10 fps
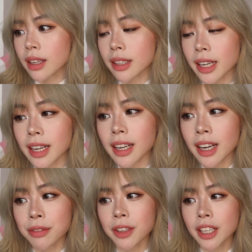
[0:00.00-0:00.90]
yeah,
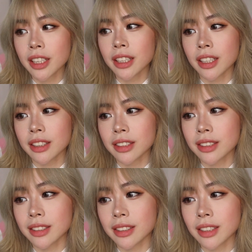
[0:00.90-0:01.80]
I think
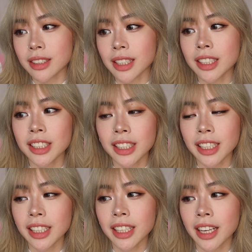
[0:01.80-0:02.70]

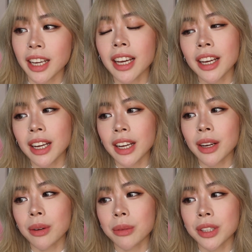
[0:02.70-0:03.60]
essentially
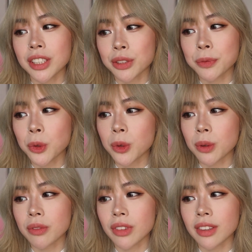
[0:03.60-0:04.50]
we just
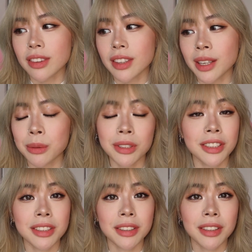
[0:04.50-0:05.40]
thought it
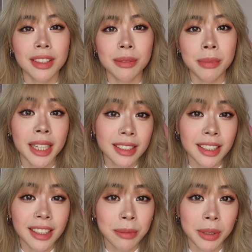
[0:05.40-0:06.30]
wouldn't
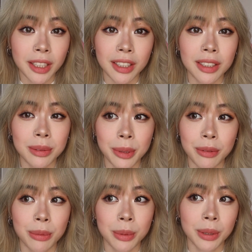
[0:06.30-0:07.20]
matter because we
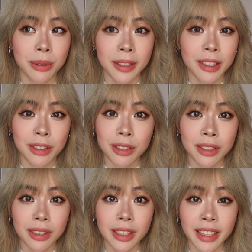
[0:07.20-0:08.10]
were already
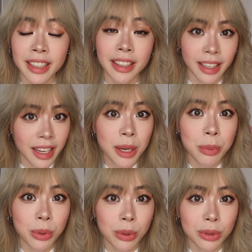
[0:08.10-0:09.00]
in the
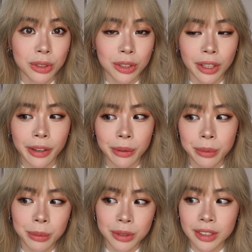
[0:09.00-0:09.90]
airport, so
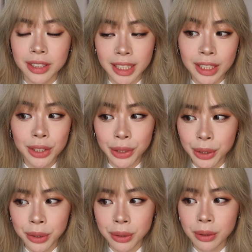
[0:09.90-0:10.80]
we wouldn't need
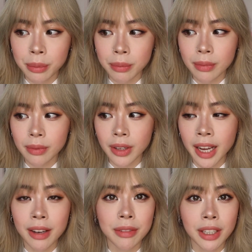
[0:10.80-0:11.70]
to have